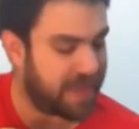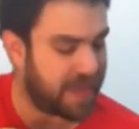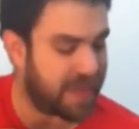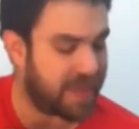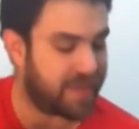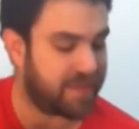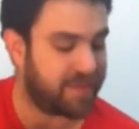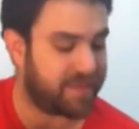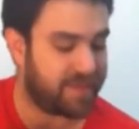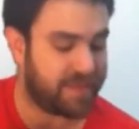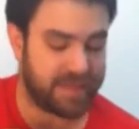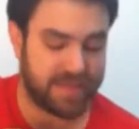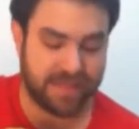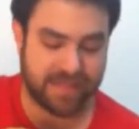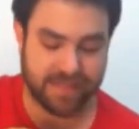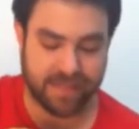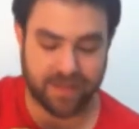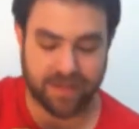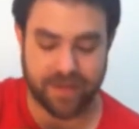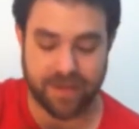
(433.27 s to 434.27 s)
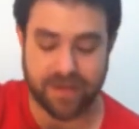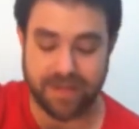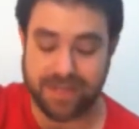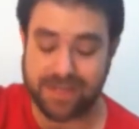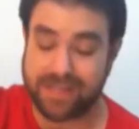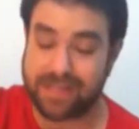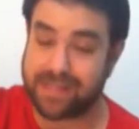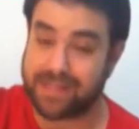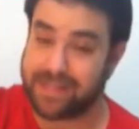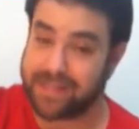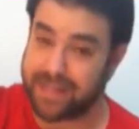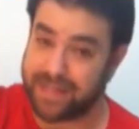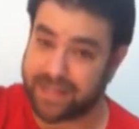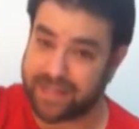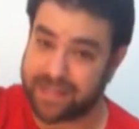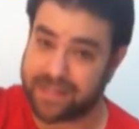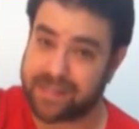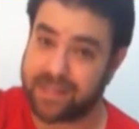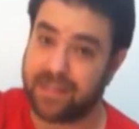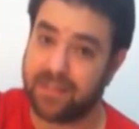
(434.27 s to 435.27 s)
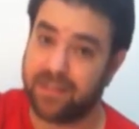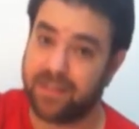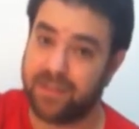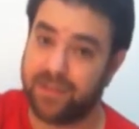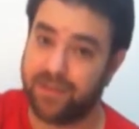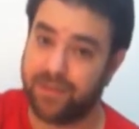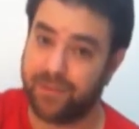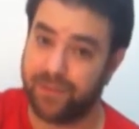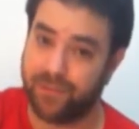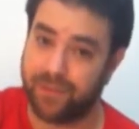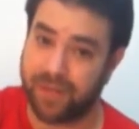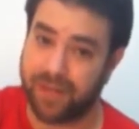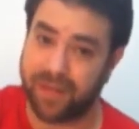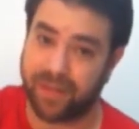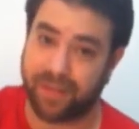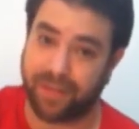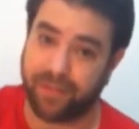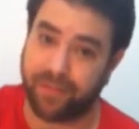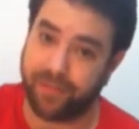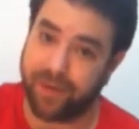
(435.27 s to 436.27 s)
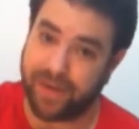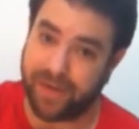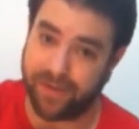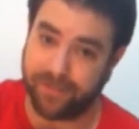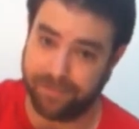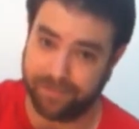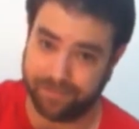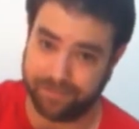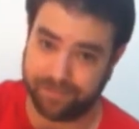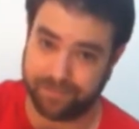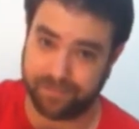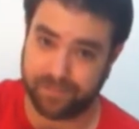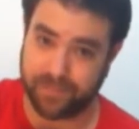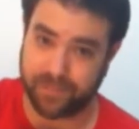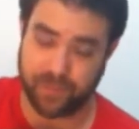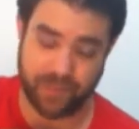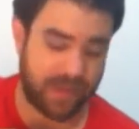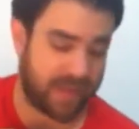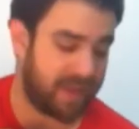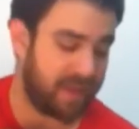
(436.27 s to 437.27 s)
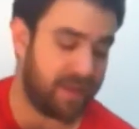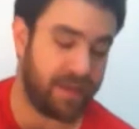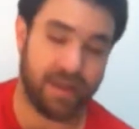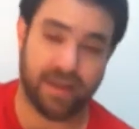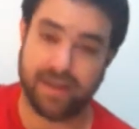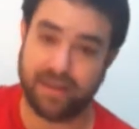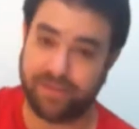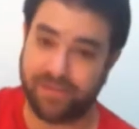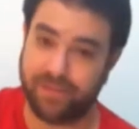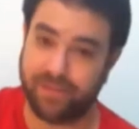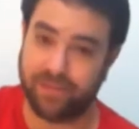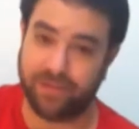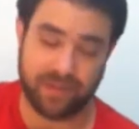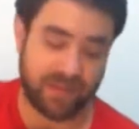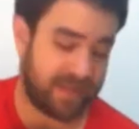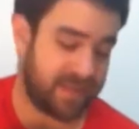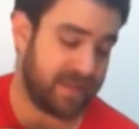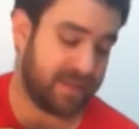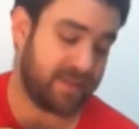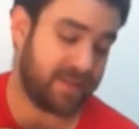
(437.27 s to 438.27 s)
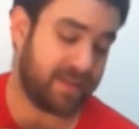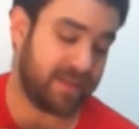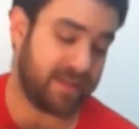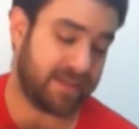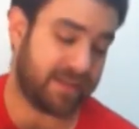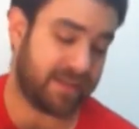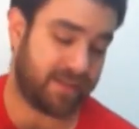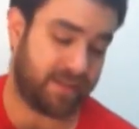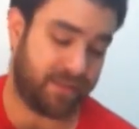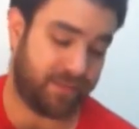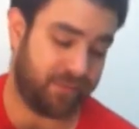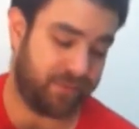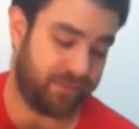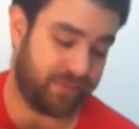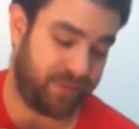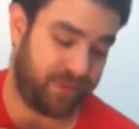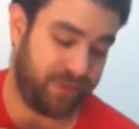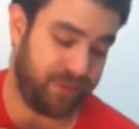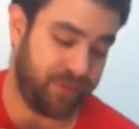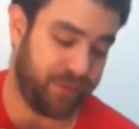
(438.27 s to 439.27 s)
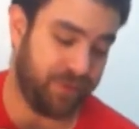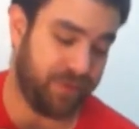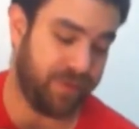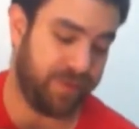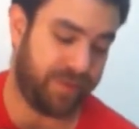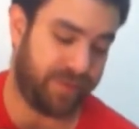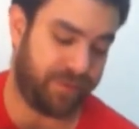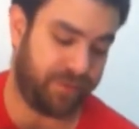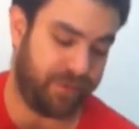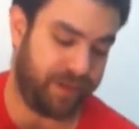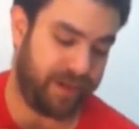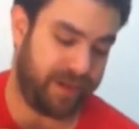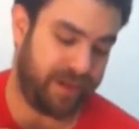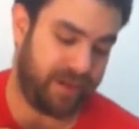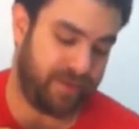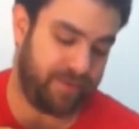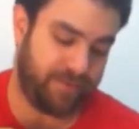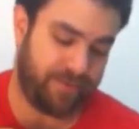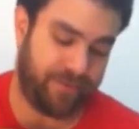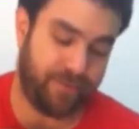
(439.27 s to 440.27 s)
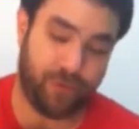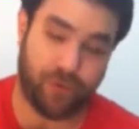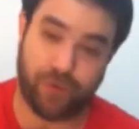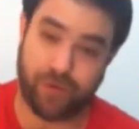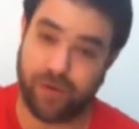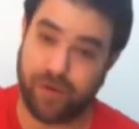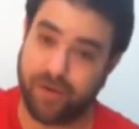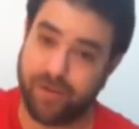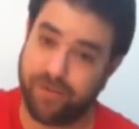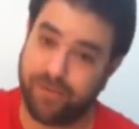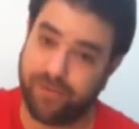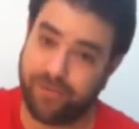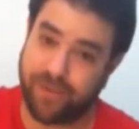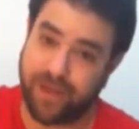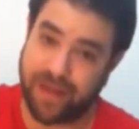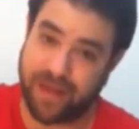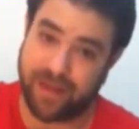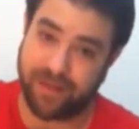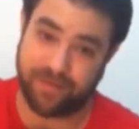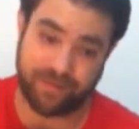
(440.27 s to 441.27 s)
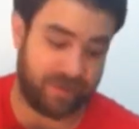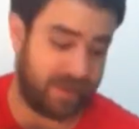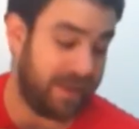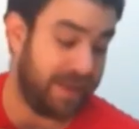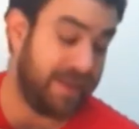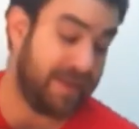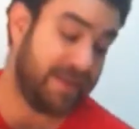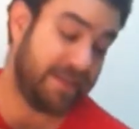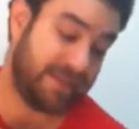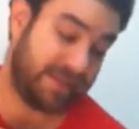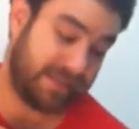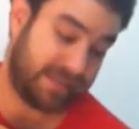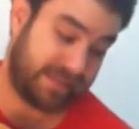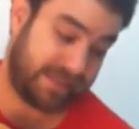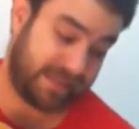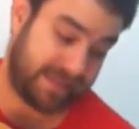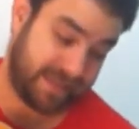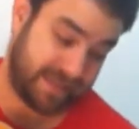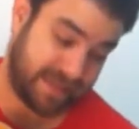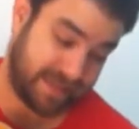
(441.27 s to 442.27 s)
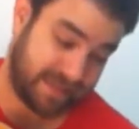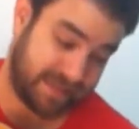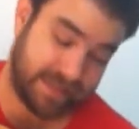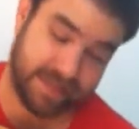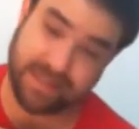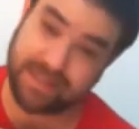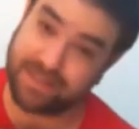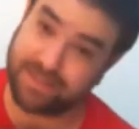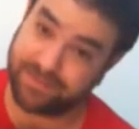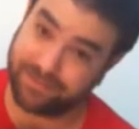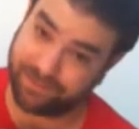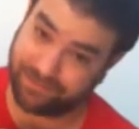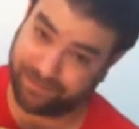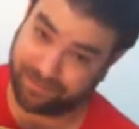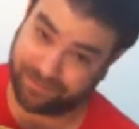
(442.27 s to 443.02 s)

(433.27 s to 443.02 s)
and these are 6, 2, and 3, okay, and if you look at it, it's 2, 3, 4, 5, 6,